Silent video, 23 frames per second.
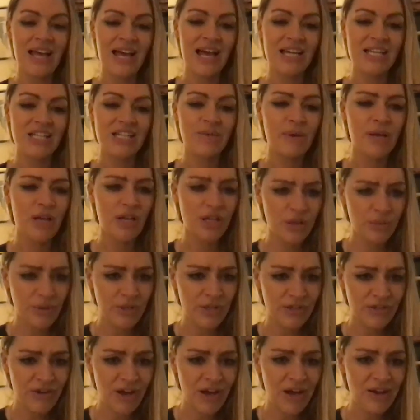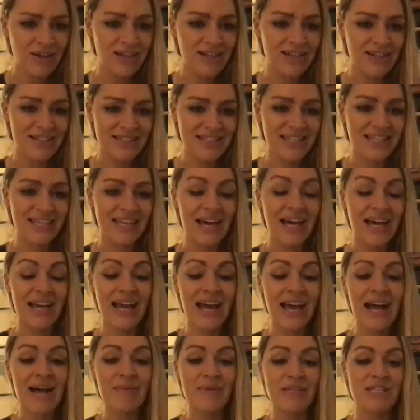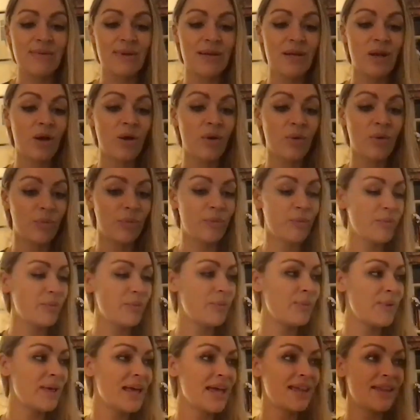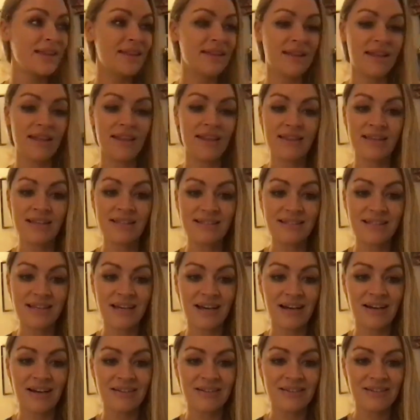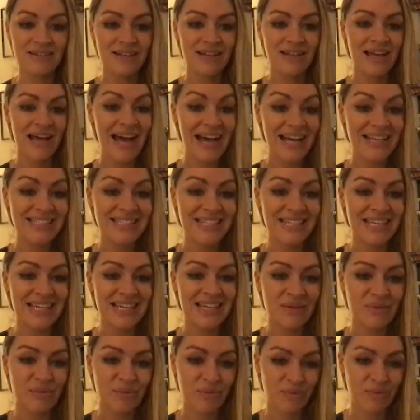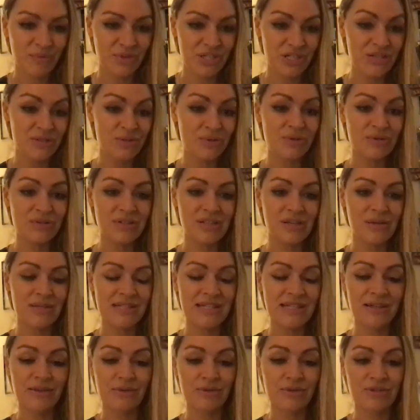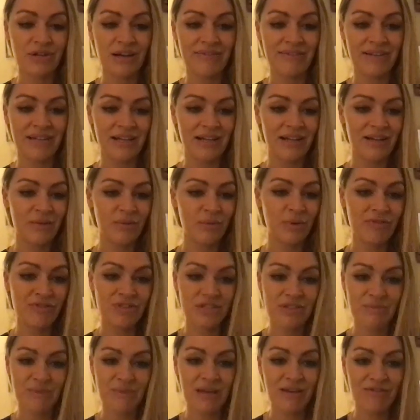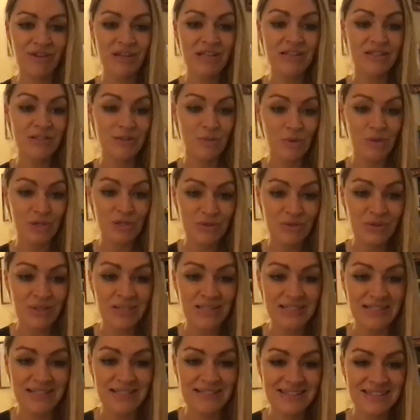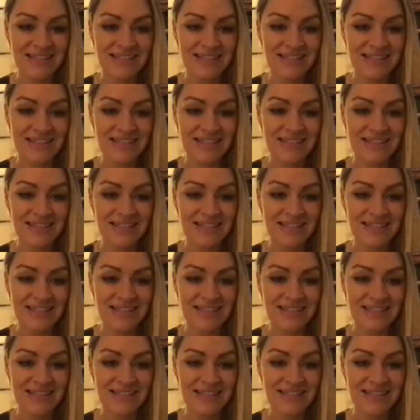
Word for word: And she went, are you on your own? And I was like, yeah, I am. And she went, oh, me and, and this girl, Addie, she's also a single traveler. We've just made friends. Do you want to join us?